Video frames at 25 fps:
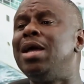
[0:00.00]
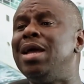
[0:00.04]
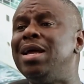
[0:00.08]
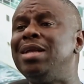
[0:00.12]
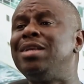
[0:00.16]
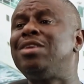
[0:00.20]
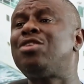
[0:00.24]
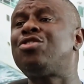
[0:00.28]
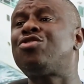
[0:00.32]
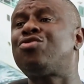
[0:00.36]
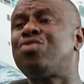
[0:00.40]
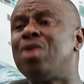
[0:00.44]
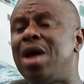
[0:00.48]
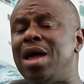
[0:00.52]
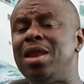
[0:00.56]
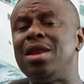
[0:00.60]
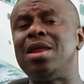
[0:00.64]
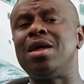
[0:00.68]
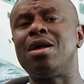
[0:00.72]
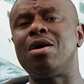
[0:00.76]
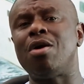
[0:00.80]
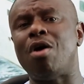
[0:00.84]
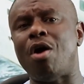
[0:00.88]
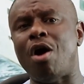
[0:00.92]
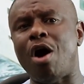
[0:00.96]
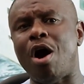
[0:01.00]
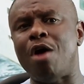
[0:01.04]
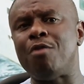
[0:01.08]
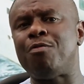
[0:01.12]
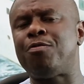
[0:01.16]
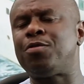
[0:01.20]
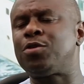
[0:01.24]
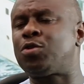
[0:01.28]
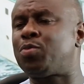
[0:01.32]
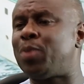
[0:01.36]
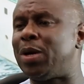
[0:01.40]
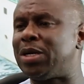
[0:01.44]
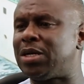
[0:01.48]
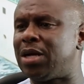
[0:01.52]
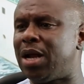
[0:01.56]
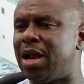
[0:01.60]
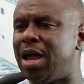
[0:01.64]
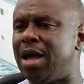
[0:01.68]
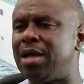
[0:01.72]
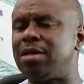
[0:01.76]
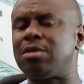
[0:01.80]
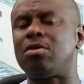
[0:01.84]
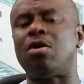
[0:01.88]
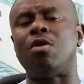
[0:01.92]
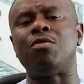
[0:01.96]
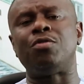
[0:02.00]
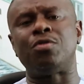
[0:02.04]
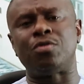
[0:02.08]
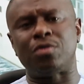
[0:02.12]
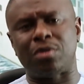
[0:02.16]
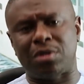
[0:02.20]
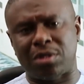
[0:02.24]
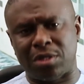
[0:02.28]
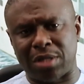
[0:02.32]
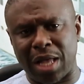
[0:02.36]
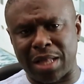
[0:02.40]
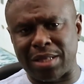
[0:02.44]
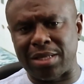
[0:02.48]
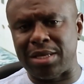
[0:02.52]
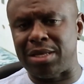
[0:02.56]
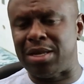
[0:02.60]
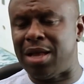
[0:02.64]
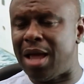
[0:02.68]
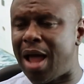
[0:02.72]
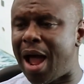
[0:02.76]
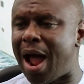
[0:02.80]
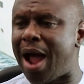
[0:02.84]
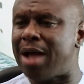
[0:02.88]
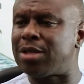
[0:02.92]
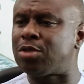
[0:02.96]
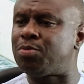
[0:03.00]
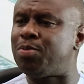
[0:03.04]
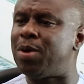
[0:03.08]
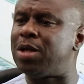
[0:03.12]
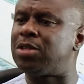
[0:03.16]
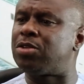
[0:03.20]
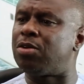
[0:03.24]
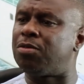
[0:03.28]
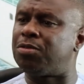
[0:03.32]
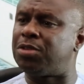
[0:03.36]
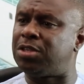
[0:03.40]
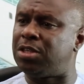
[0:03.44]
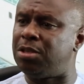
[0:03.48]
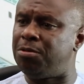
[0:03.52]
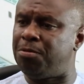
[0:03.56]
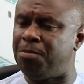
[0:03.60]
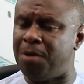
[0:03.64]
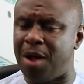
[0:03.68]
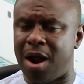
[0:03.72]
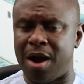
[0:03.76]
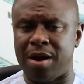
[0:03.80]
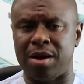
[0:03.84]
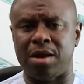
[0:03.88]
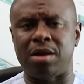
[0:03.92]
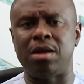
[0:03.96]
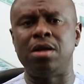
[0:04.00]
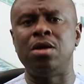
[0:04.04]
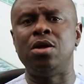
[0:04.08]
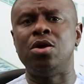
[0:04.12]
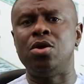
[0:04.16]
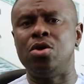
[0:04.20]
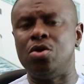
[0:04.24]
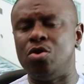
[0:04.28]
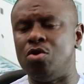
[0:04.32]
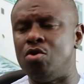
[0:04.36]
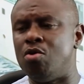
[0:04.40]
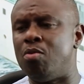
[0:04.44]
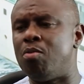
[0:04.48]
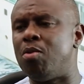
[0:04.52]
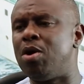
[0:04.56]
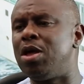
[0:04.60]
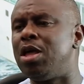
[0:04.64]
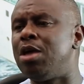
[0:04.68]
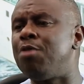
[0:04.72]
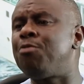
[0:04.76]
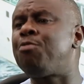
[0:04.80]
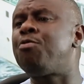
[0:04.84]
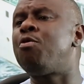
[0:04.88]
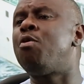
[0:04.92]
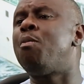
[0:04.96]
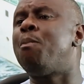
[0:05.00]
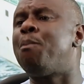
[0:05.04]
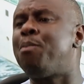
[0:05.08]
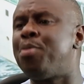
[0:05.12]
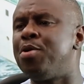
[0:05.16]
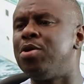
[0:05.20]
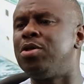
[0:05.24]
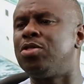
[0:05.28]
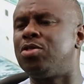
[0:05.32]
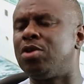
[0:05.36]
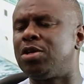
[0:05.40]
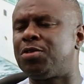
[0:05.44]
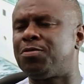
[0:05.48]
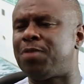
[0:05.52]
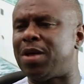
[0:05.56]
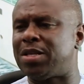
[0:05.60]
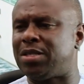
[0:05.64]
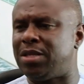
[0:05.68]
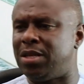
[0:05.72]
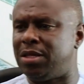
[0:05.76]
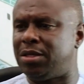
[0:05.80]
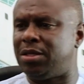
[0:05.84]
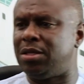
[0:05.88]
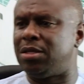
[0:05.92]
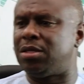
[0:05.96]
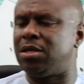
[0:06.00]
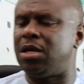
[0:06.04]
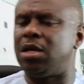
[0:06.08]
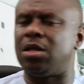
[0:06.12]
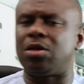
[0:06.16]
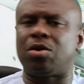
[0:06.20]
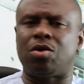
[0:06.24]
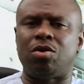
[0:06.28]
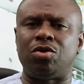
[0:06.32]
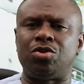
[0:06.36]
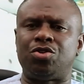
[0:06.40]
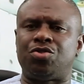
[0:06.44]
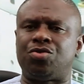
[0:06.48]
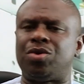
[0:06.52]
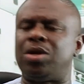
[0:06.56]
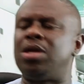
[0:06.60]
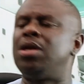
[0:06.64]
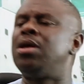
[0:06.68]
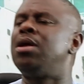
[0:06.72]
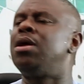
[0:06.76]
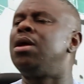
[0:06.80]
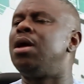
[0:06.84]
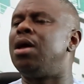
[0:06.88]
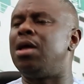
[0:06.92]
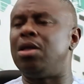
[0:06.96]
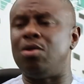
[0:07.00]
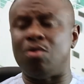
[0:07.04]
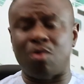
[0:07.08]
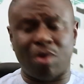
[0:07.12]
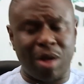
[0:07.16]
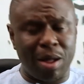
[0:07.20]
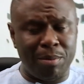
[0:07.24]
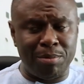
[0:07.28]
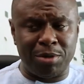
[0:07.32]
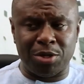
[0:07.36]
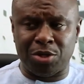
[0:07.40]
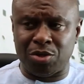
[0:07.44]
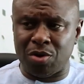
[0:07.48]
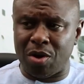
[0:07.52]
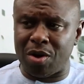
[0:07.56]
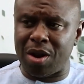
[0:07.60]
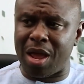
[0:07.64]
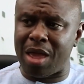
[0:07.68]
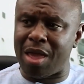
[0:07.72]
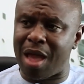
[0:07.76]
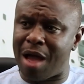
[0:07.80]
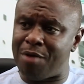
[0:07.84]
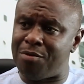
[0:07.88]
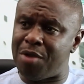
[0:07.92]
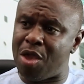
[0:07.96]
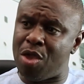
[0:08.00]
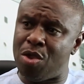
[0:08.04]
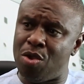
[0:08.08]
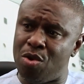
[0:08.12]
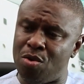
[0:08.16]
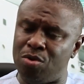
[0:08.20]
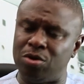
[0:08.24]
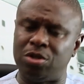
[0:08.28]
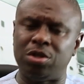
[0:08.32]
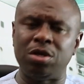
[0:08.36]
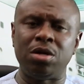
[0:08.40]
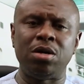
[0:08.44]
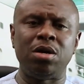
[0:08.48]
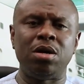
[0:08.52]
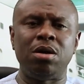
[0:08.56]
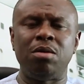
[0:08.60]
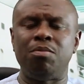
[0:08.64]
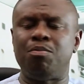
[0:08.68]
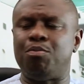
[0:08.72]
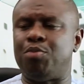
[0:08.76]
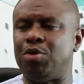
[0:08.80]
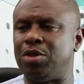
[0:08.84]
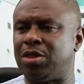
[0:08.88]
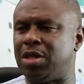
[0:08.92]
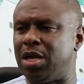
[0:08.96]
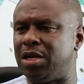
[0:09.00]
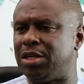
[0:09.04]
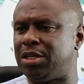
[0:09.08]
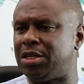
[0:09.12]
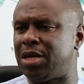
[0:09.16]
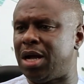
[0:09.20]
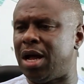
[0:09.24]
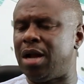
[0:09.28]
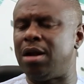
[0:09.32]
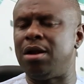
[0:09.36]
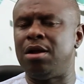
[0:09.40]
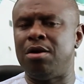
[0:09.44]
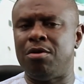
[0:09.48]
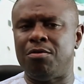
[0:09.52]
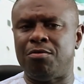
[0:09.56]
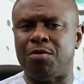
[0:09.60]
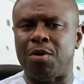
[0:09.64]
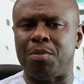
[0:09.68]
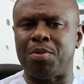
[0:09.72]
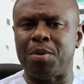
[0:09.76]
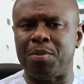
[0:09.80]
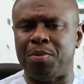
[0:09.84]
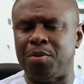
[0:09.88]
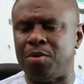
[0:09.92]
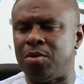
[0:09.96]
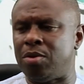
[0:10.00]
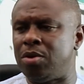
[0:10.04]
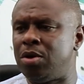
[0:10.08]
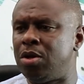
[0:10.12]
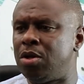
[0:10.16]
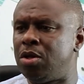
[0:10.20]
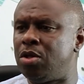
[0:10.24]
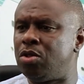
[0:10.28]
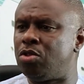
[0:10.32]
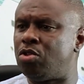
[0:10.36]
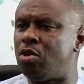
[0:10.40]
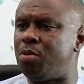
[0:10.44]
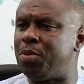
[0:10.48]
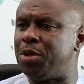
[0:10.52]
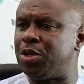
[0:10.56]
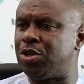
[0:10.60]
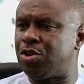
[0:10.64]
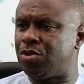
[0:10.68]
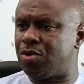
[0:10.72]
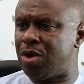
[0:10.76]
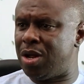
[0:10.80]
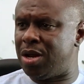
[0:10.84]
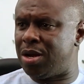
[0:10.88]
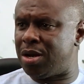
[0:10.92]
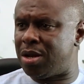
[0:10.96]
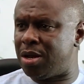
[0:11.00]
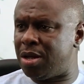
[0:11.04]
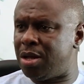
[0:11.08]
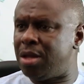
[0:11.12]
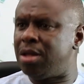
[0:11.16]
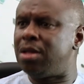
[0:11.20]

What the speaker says: In training of certain aspects of seafaring, if we build those facilities in country, you can be sure that you have a huge potential for people to be trained.